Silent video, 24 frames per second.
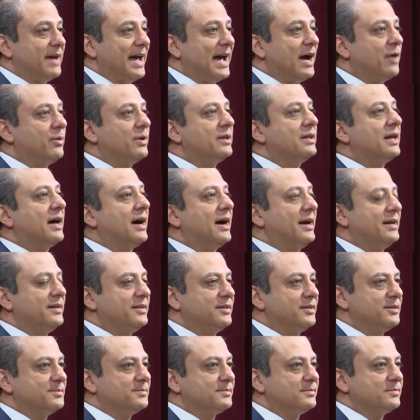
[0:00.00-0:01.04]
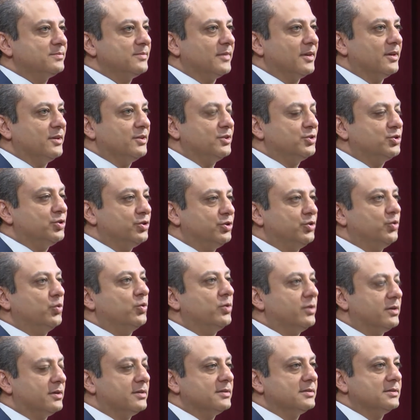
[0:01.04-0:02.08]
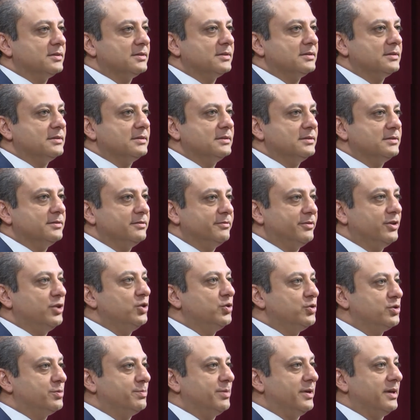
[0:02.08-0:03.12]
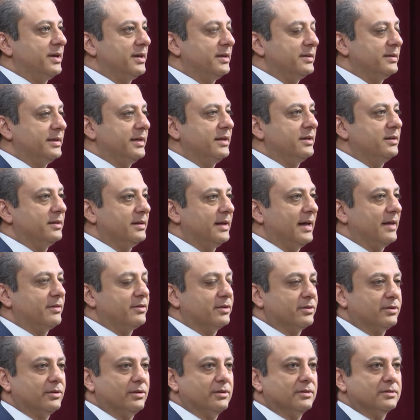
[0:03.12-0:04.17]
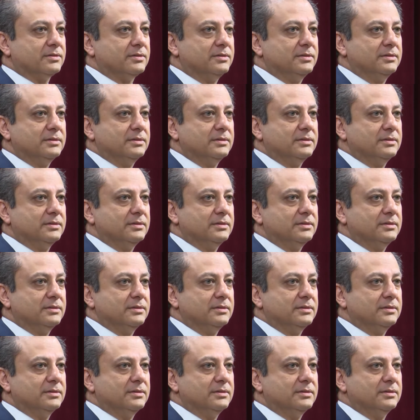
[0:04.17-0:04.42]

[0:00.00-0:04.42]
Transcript: of how aligned should your views be, legal, ethical,